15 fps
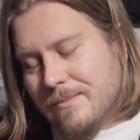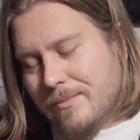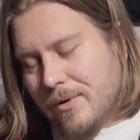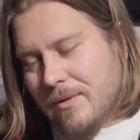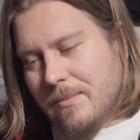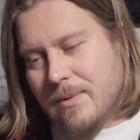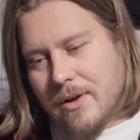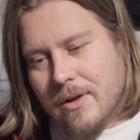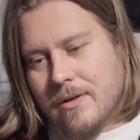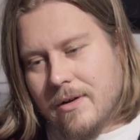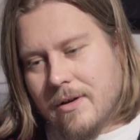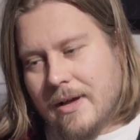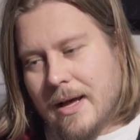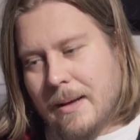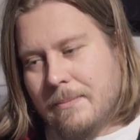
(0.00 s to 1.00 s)
Probably not
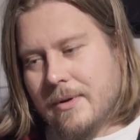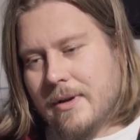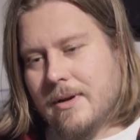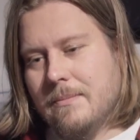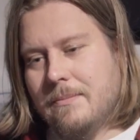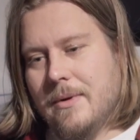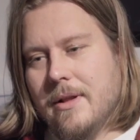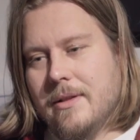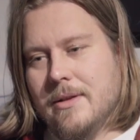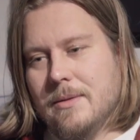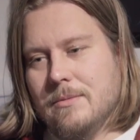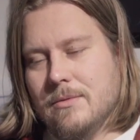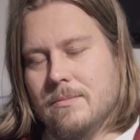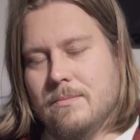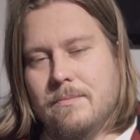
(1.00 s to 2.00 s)
gonna happen, but
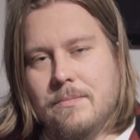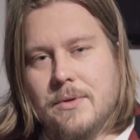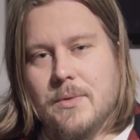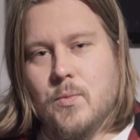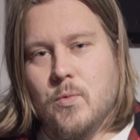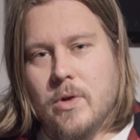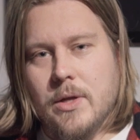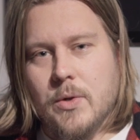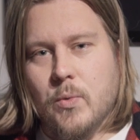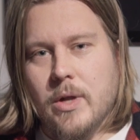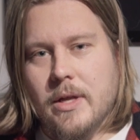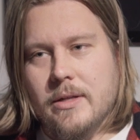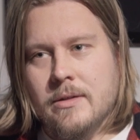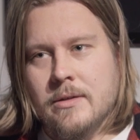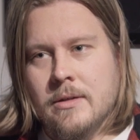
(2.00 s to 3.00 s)
it would be really
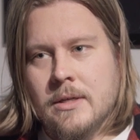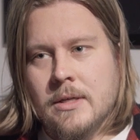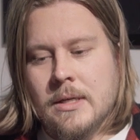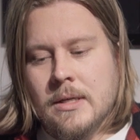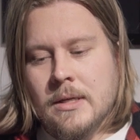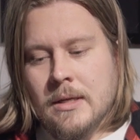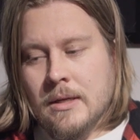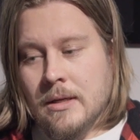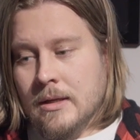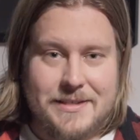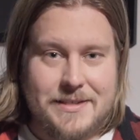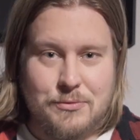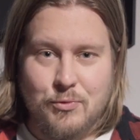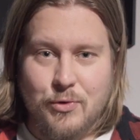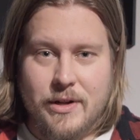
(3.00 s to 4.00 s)
great. But yeah,
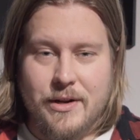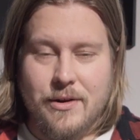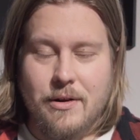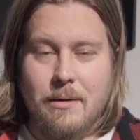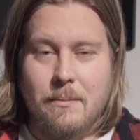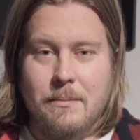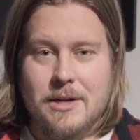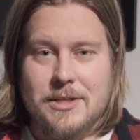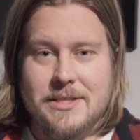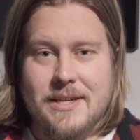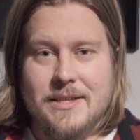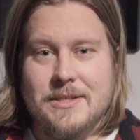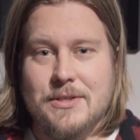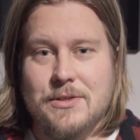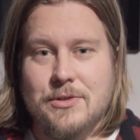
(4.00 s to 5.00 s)
there's really not much
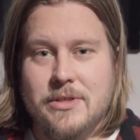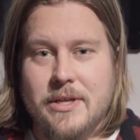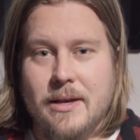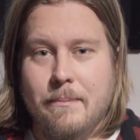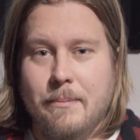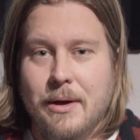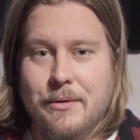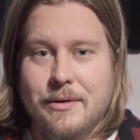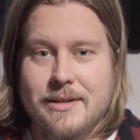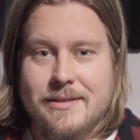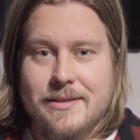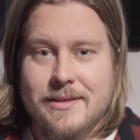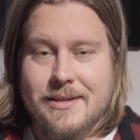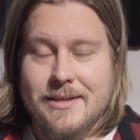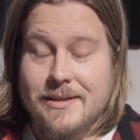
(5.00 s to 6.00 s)
else to say about
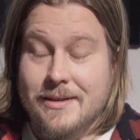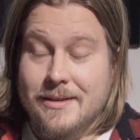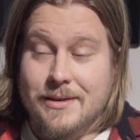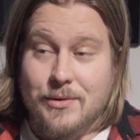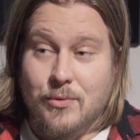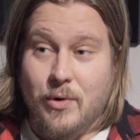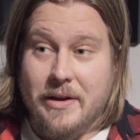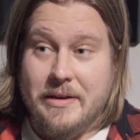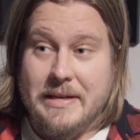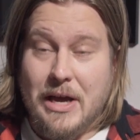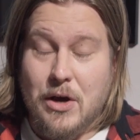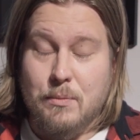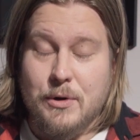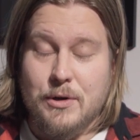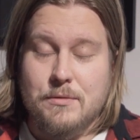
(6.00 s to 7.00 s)
it right
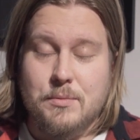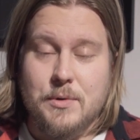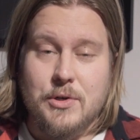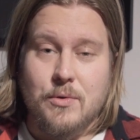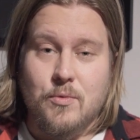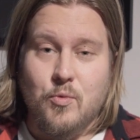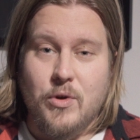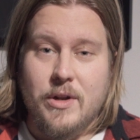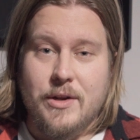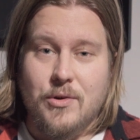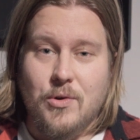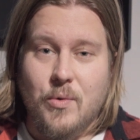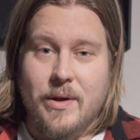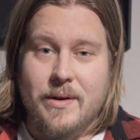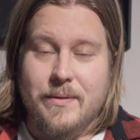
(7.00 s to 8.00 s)
now, because we don't really
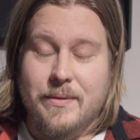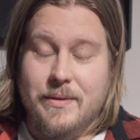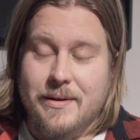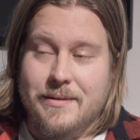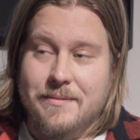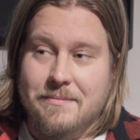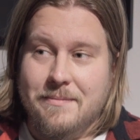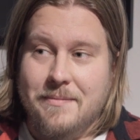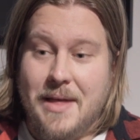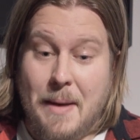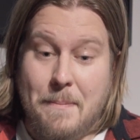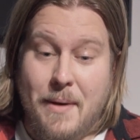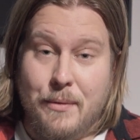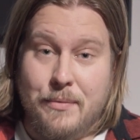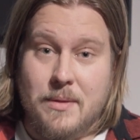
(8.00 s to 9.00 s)
know anything
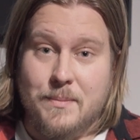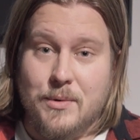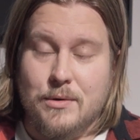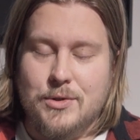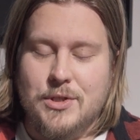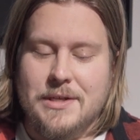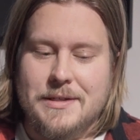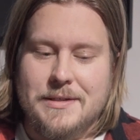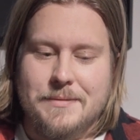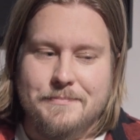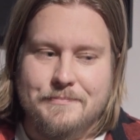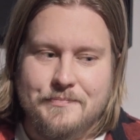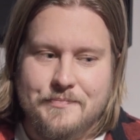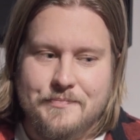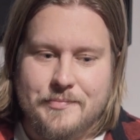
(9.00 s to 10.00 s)
about the project.
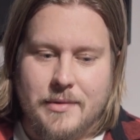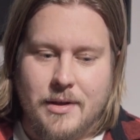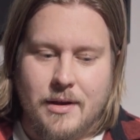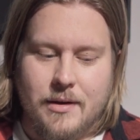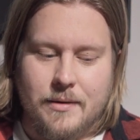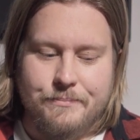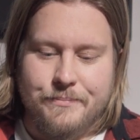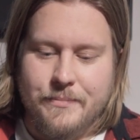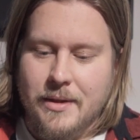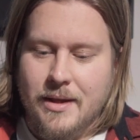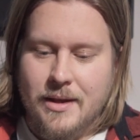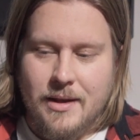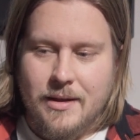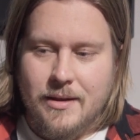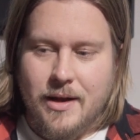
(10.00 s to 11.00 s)

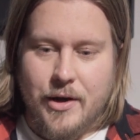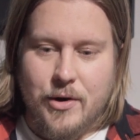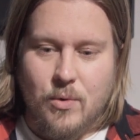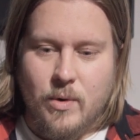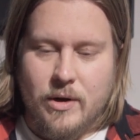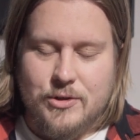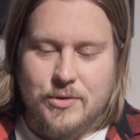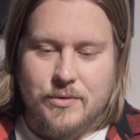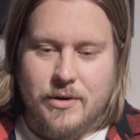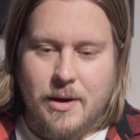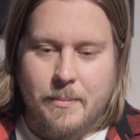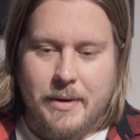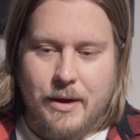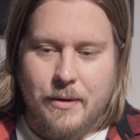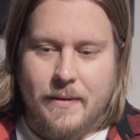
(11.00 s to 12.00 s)
I don't want to
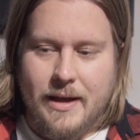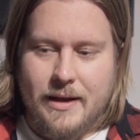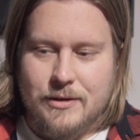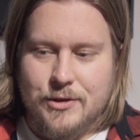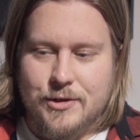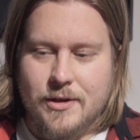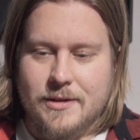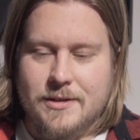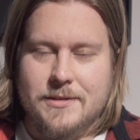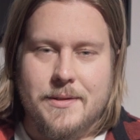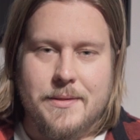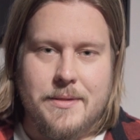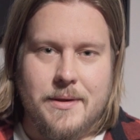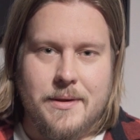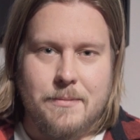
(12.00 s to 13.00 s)
come out and judge the
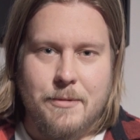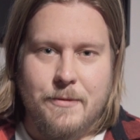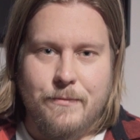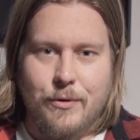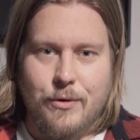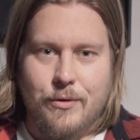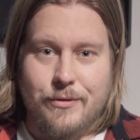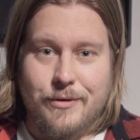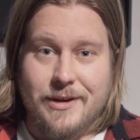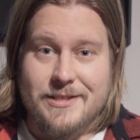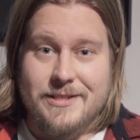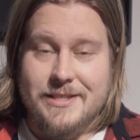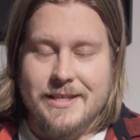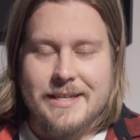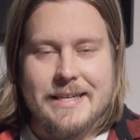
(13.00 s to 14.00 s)
thing before I
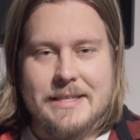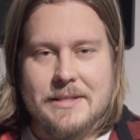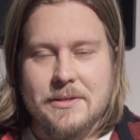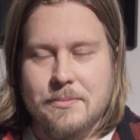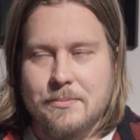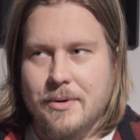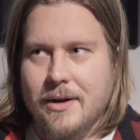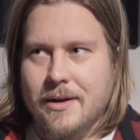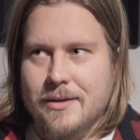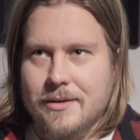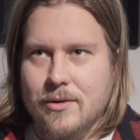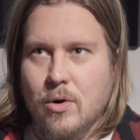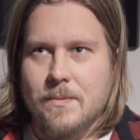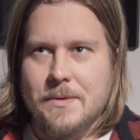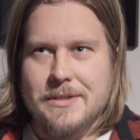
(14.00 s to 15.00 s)
see it,
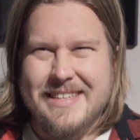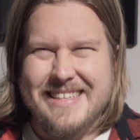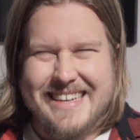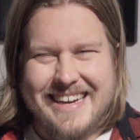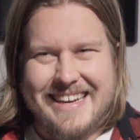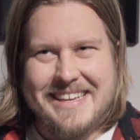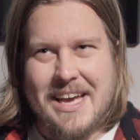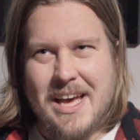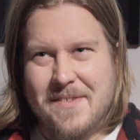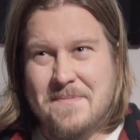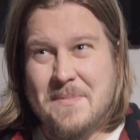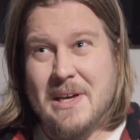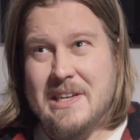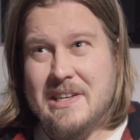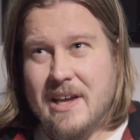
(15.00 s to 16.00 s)
but obviously I have
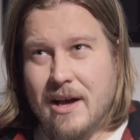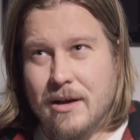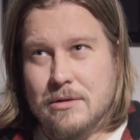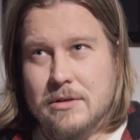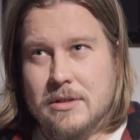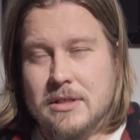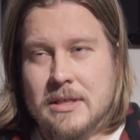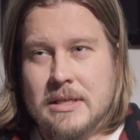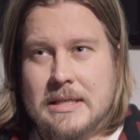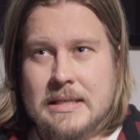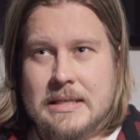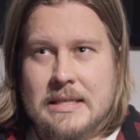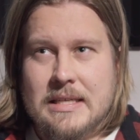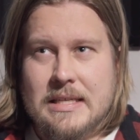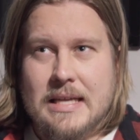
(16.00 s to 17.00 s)
my doubts
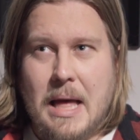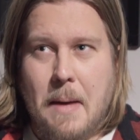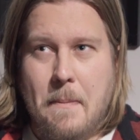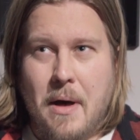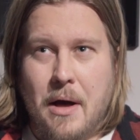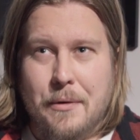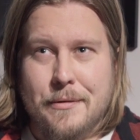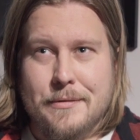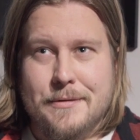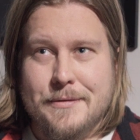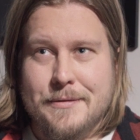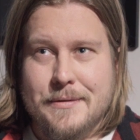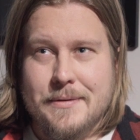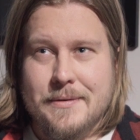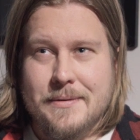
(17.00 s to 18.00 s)

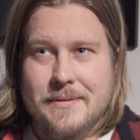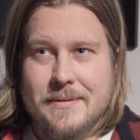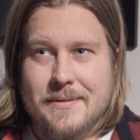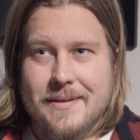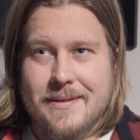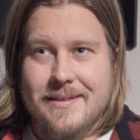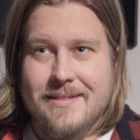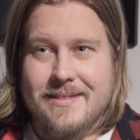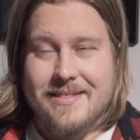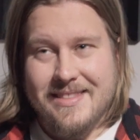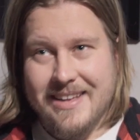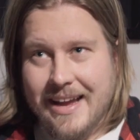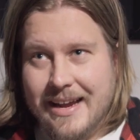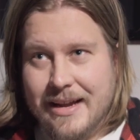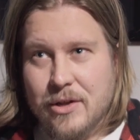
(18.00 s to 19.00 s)
about the
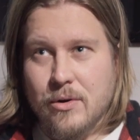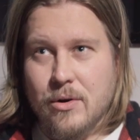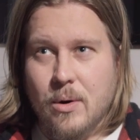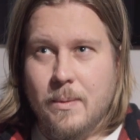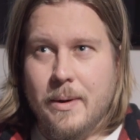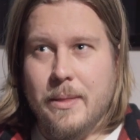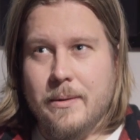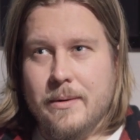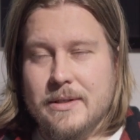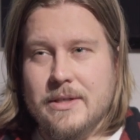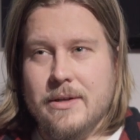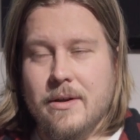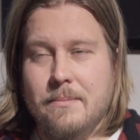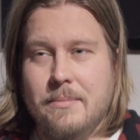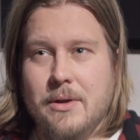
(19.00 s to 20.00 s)
thing, you know, whether it's
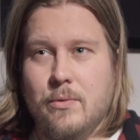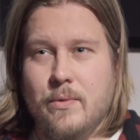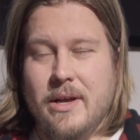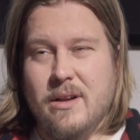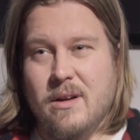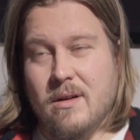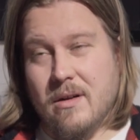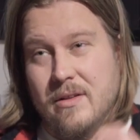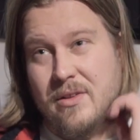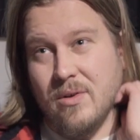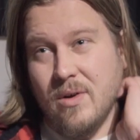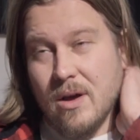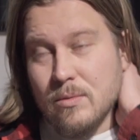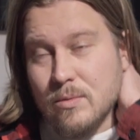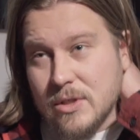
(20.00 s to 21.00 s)
gonna be great or not. You
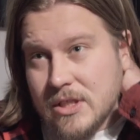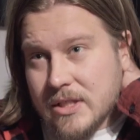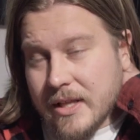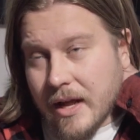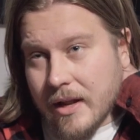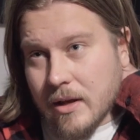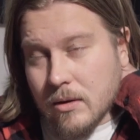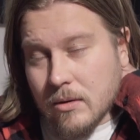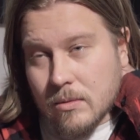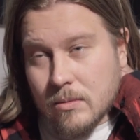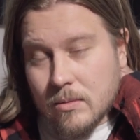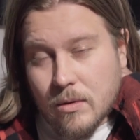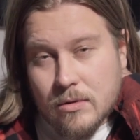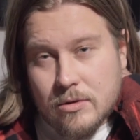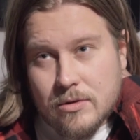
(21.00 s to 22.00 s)
know, I wish that it
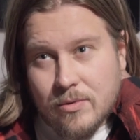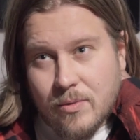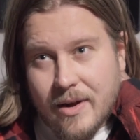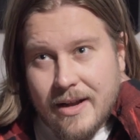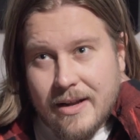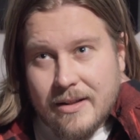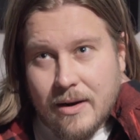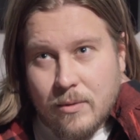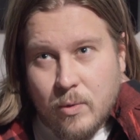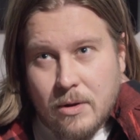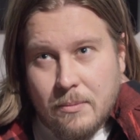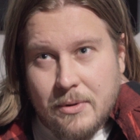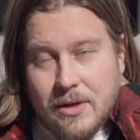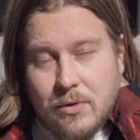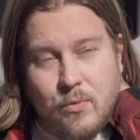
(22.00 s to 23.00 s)
was great and
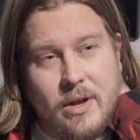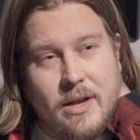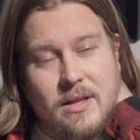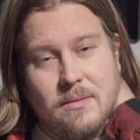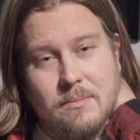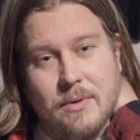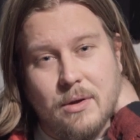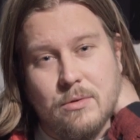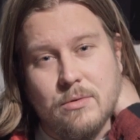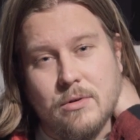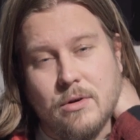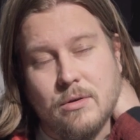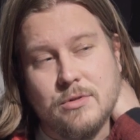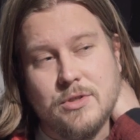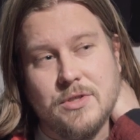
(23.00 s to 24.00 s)
will be great, but who
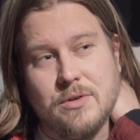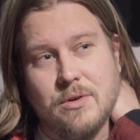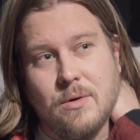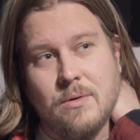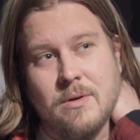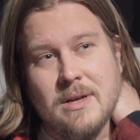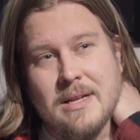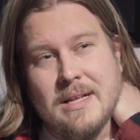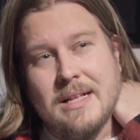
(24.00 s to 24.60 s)
knows, you know.